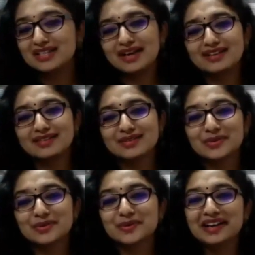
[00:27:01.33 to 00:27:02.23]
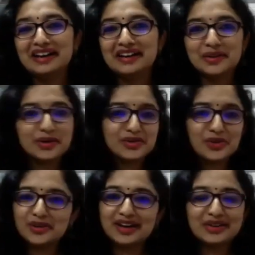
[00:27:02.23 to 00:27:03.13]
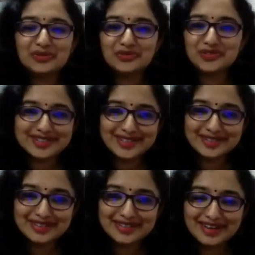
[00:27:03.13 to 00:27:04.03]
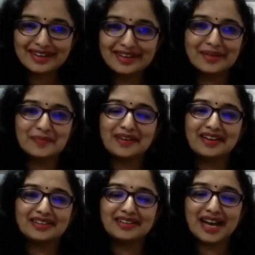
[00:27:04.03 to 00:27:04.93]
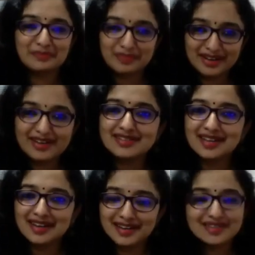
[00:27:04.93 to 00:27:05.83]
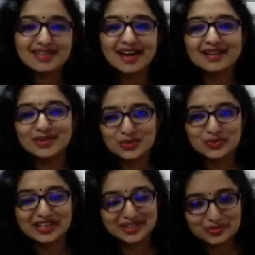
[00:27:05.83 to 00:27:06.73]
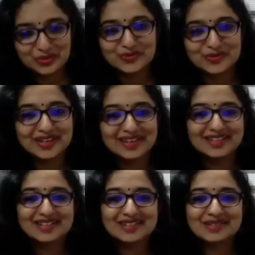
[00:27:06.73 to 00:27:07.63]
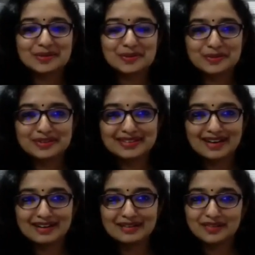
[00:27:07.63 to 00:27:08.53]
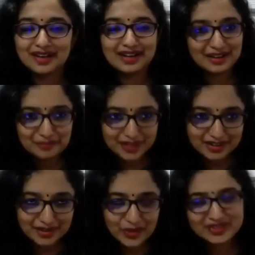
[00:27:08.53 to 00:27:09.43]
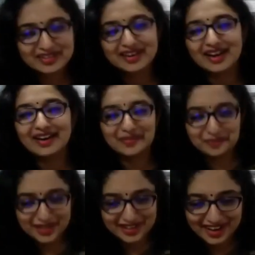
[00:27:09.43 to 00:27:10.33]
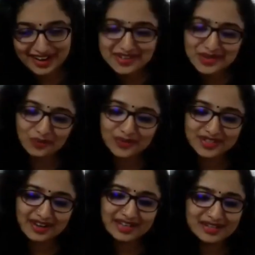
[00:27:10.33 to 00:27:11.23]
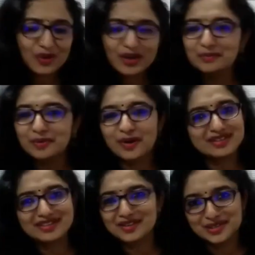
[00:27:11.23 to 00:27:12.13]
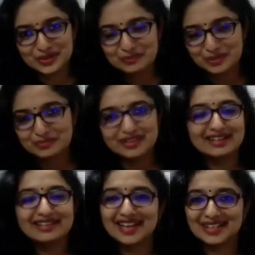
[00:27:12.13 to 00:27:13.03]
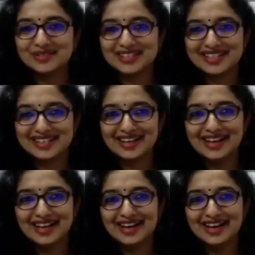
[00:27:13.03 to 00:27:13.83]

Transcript: as well. So, it all kind of fitted in the right place, and I decided to make the move. So, yeah, I love being a doctor and I love being an IAS officer. It's all about service to people at the end of the day.